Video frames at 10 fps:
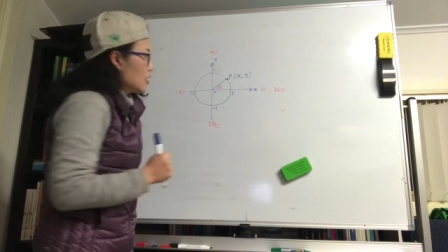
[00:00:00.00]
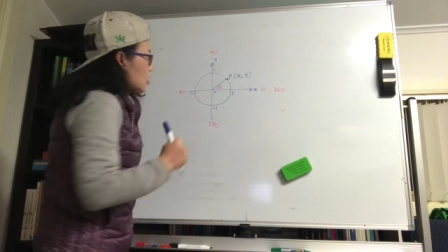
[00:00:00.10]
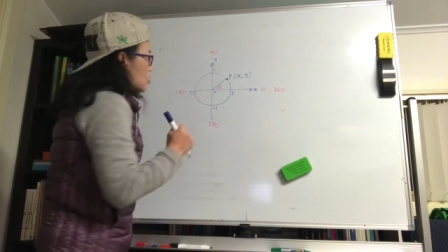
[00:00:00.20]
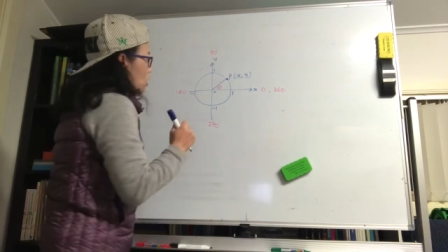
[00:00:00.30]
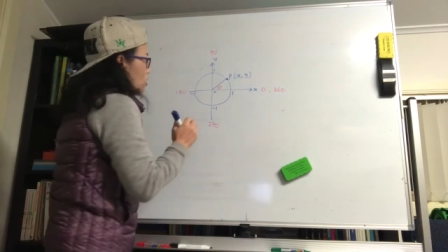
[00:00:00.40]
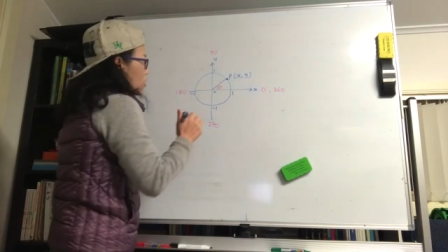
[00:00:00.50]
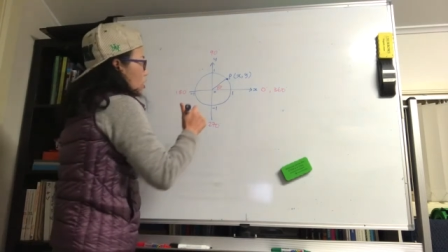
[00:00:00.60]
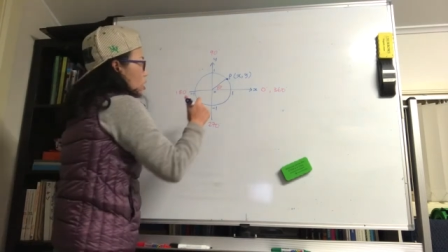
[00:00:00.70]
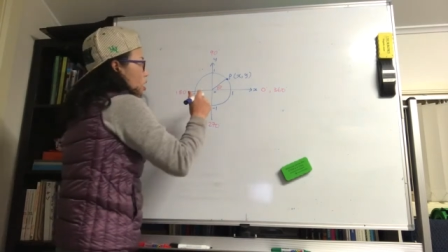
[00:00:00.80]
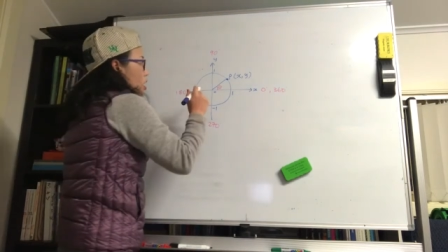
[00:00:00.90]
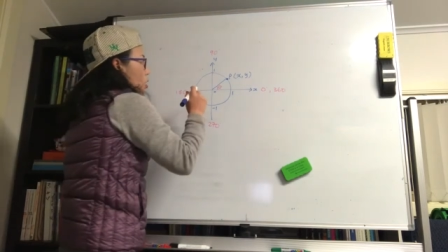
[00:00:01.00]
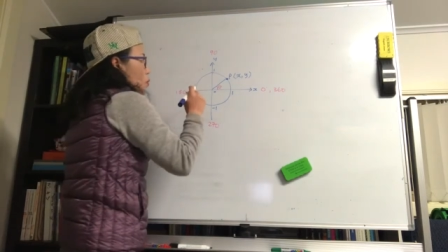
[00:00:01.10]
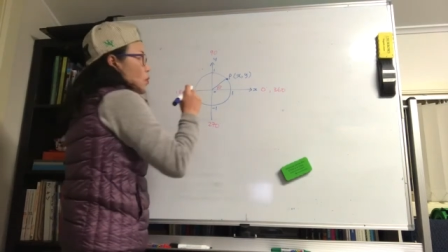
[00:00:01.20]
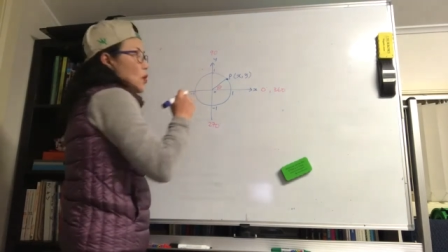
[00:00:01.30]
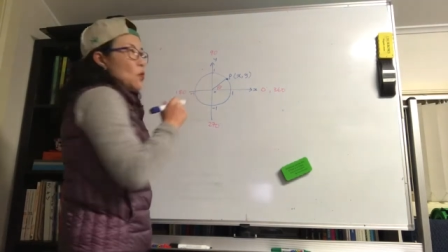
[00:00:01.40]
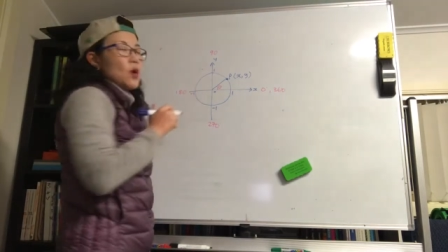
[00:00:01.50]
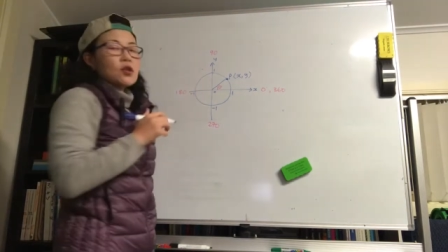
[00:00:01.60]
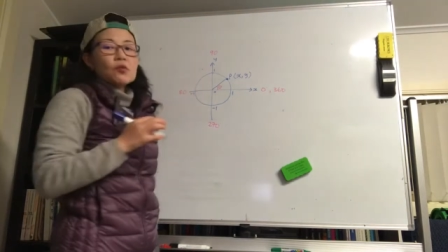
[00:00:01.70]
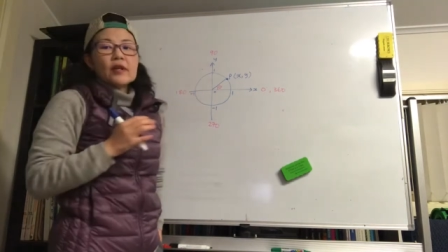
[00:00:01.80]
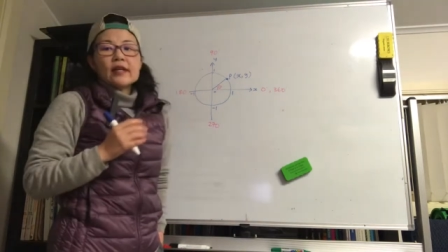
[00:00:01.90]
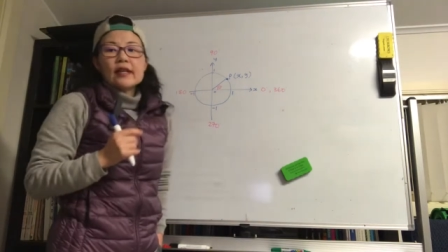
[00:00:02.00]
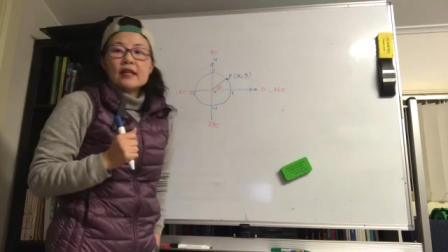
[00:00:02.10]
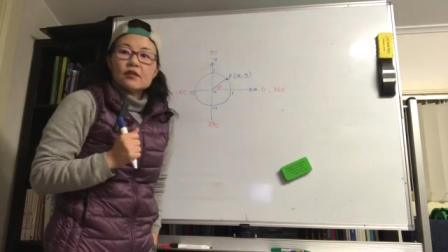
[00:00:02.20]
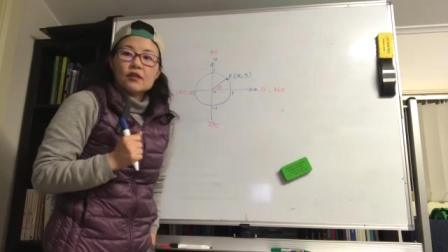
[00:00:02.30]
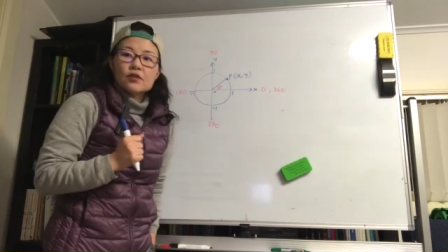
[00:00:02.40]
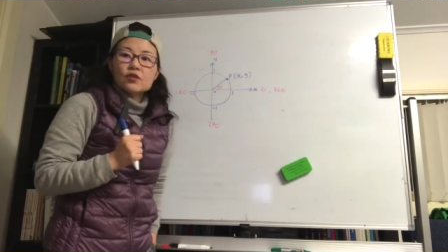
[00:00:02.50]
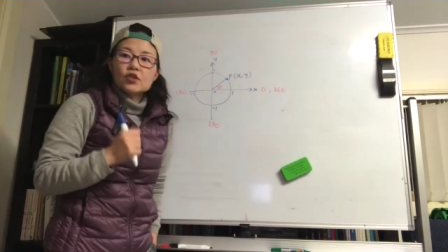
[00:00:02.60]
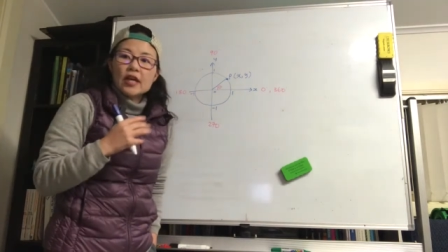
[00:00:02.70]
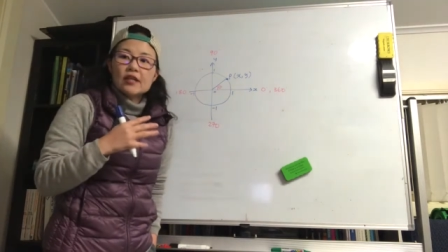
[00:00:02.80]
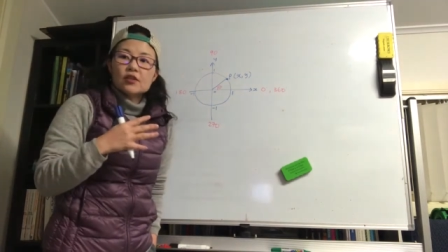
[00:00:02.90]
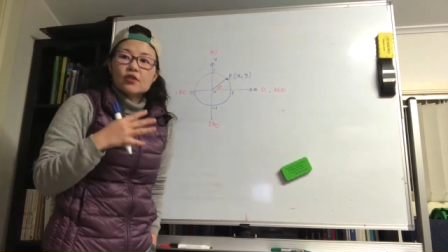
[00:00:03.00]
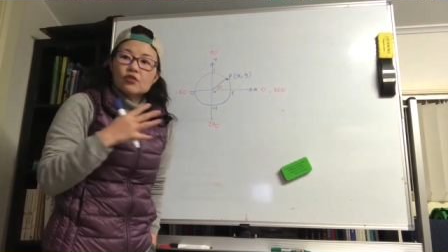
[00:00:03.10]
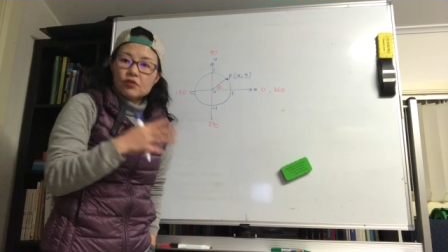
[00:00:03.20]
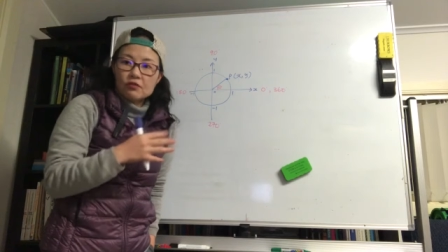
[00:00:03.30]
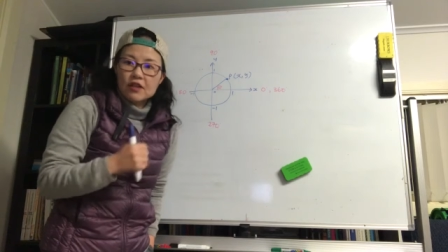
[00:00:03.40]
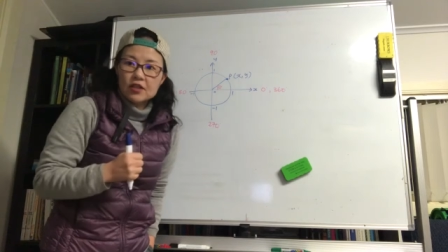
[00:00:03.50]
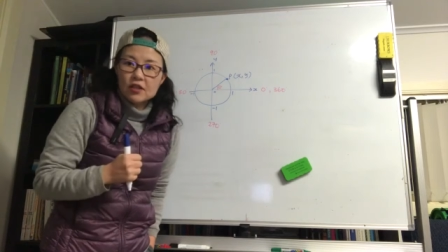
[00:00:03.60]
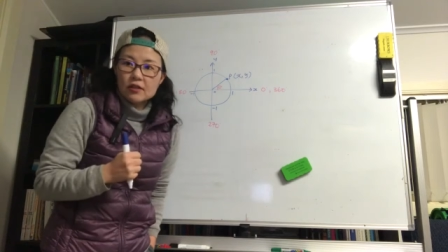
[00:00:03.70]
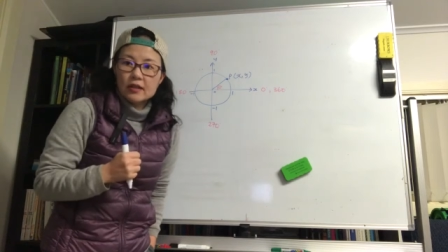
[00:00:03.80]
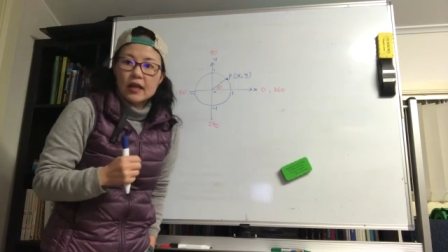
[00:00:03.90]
So what do we need to change it to trig ratios?